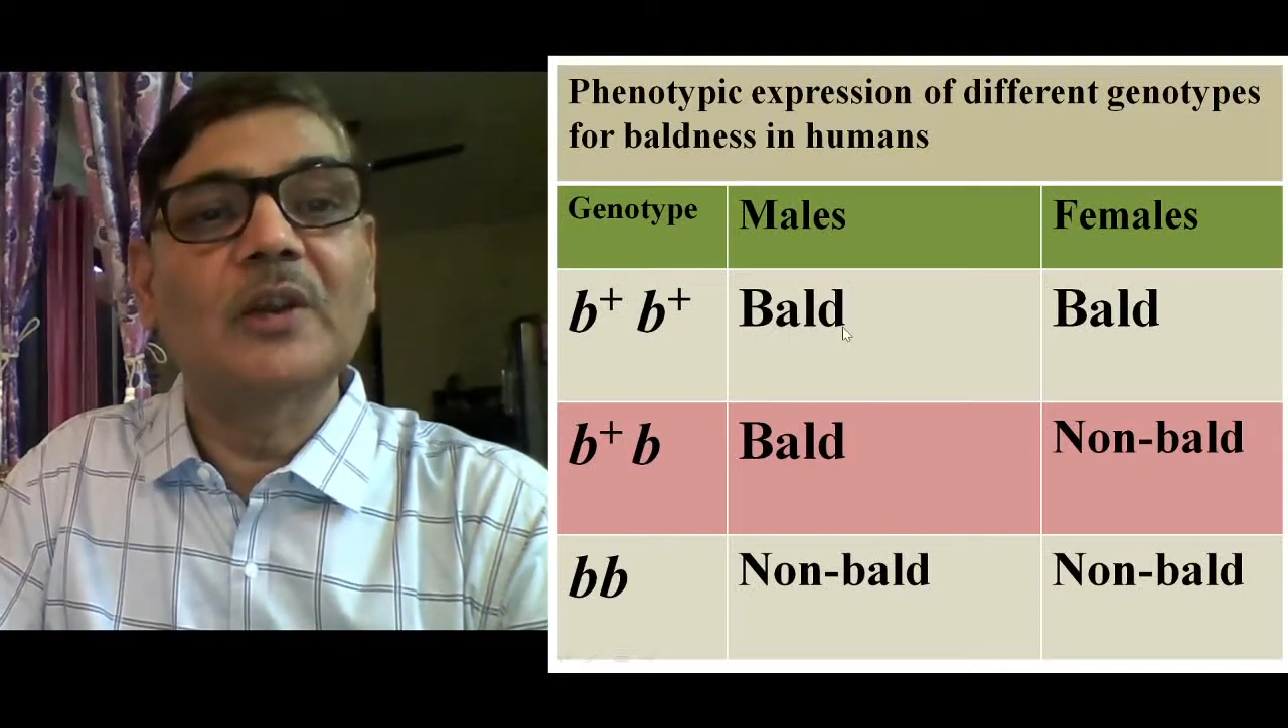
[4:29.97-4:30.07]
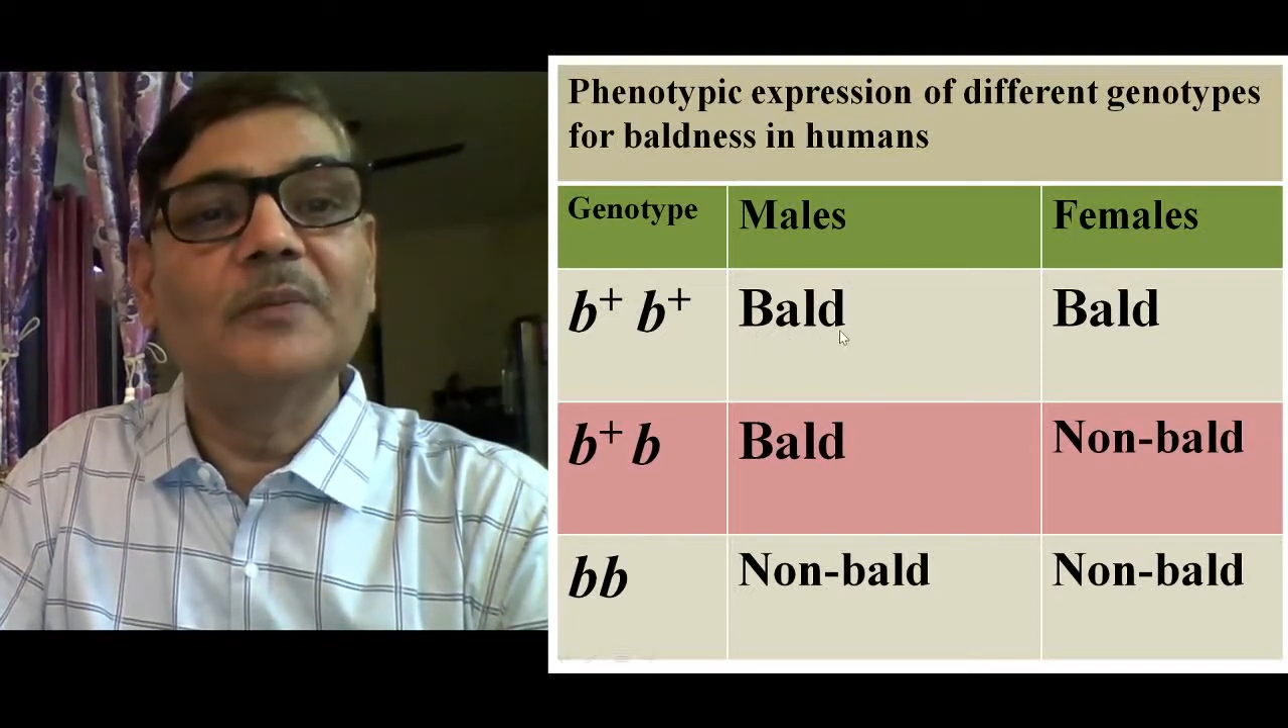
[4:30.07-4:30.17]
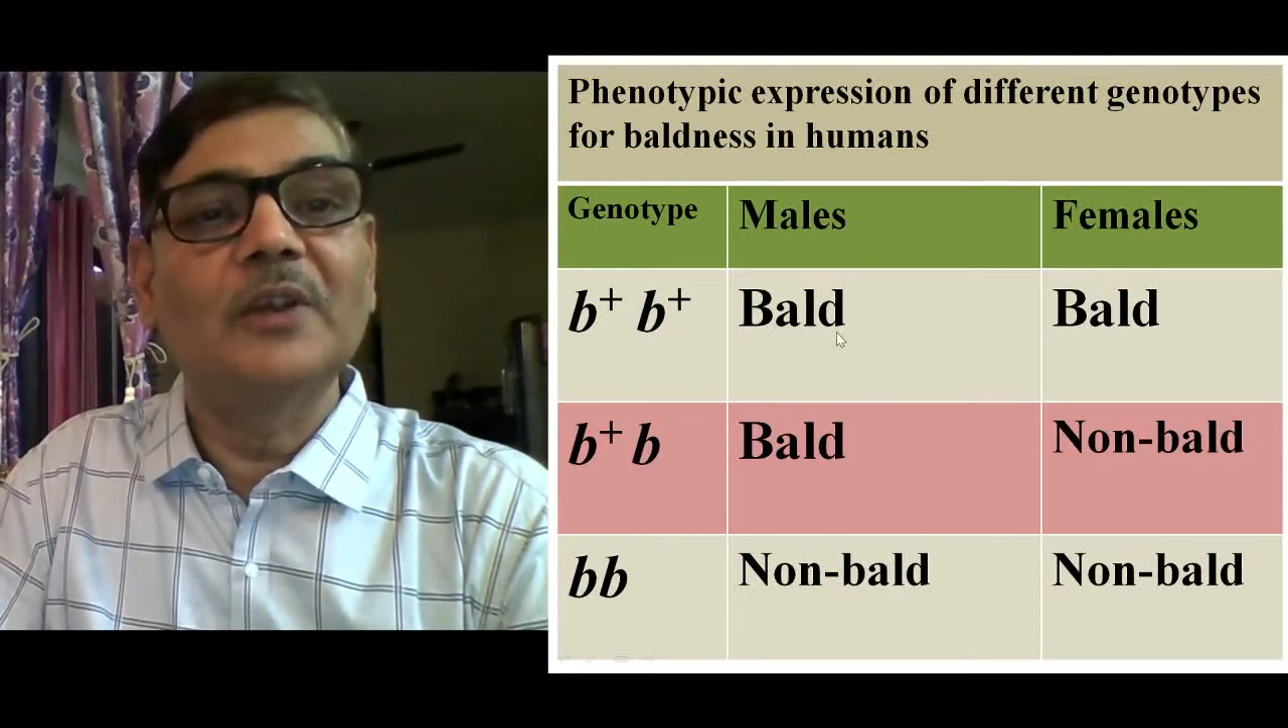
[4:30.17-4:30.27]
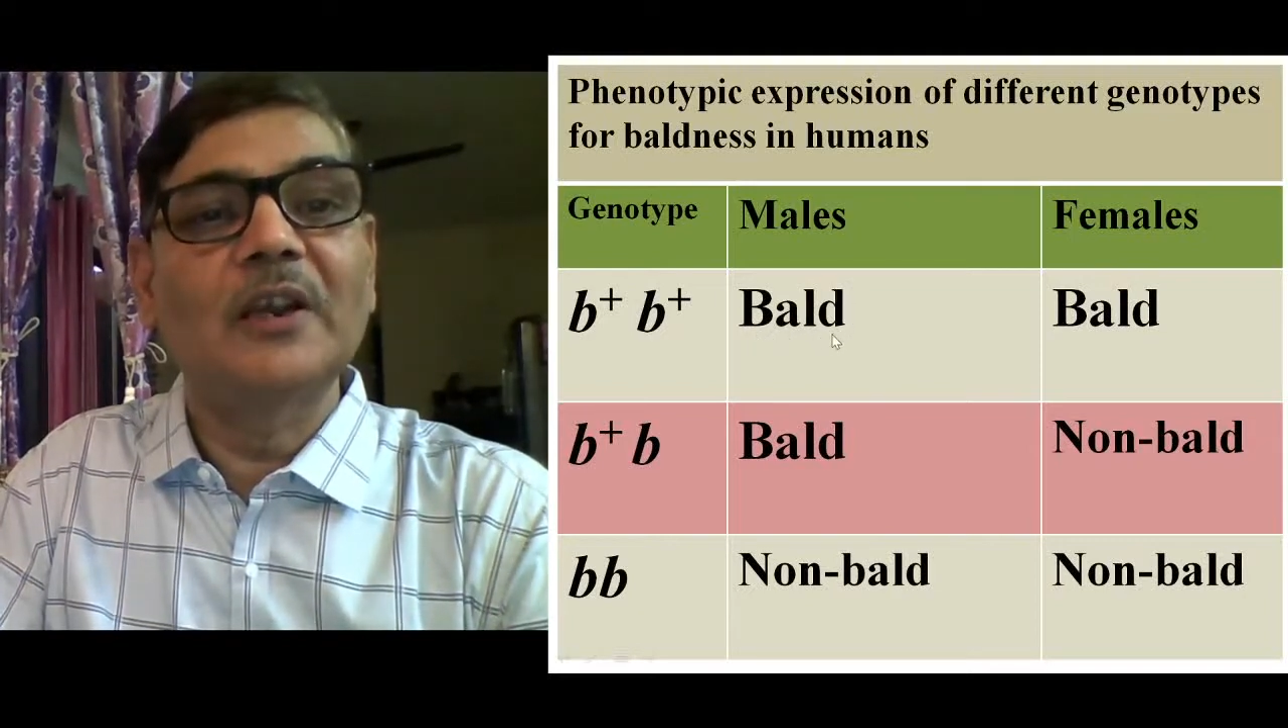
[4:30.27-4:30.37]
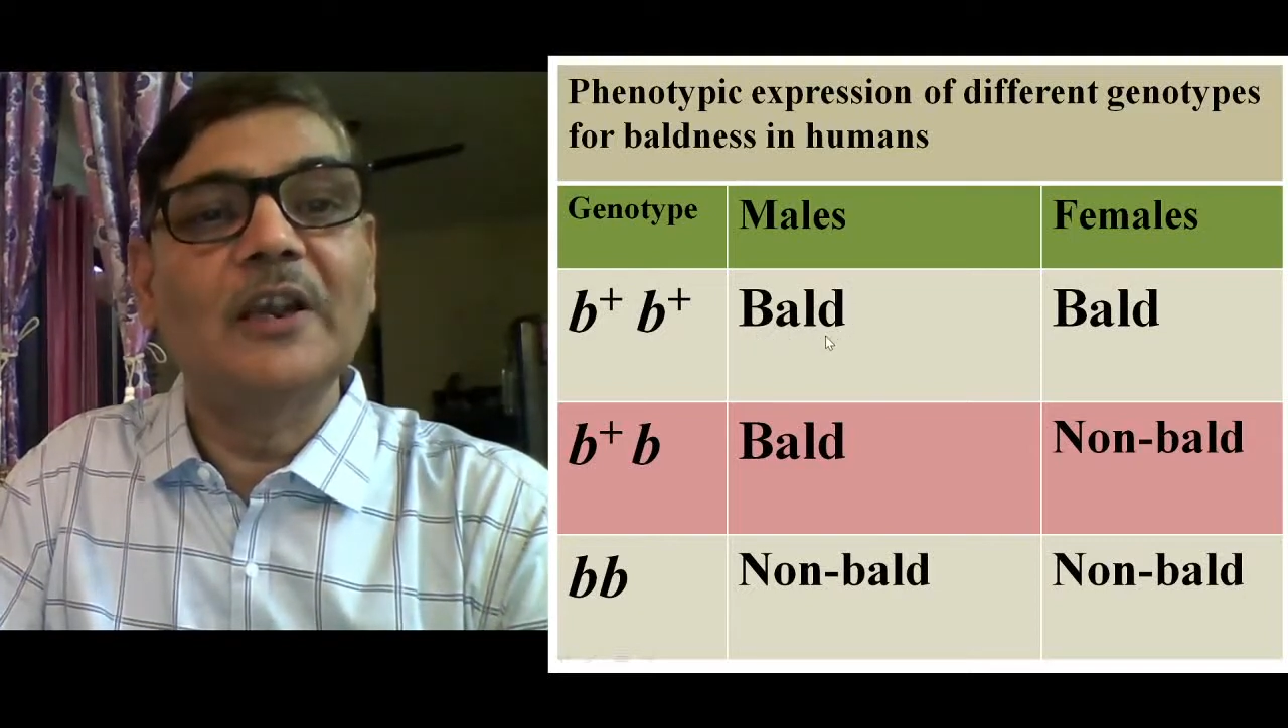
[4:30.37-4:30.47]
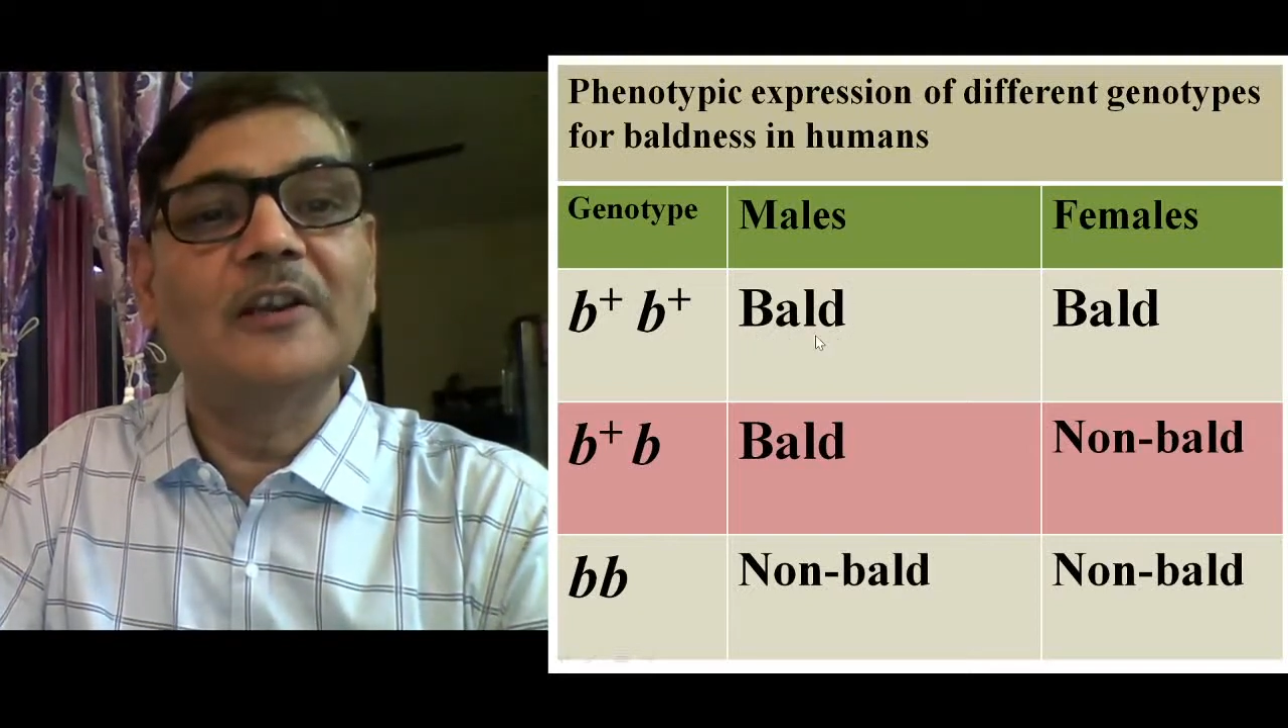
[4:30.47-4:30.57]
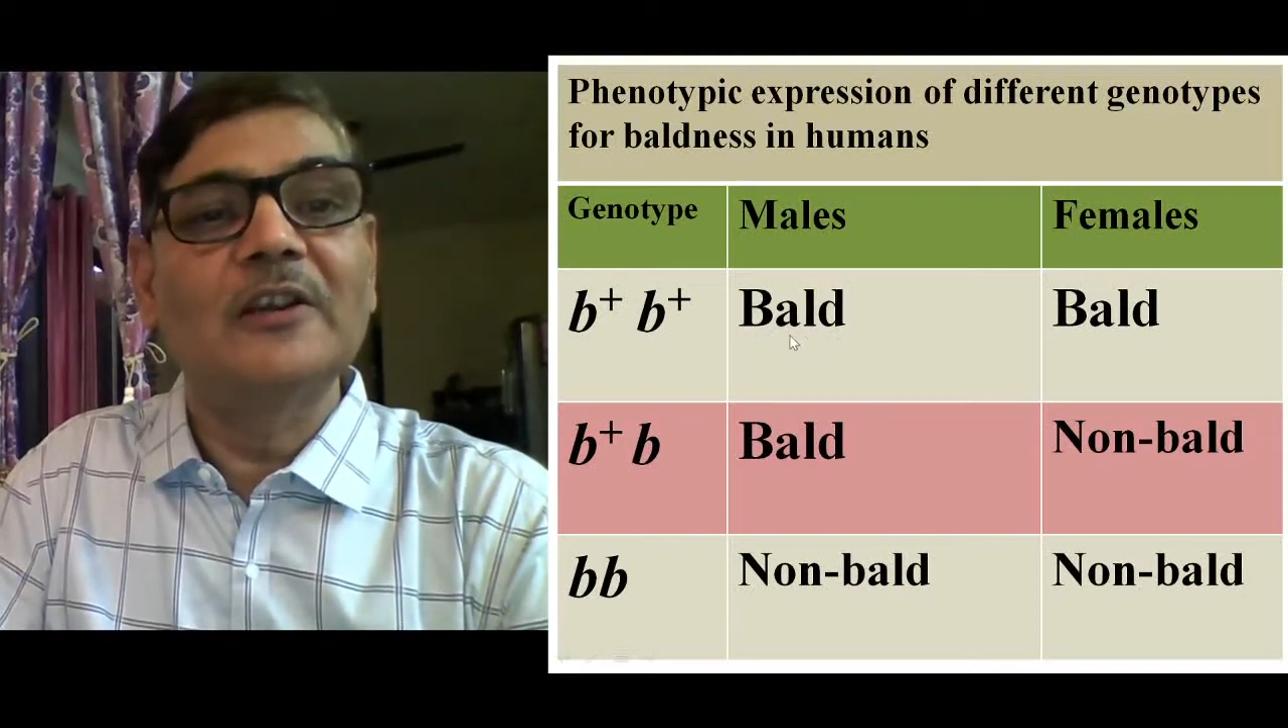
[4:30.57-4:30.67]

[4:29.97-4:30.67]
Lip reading: their head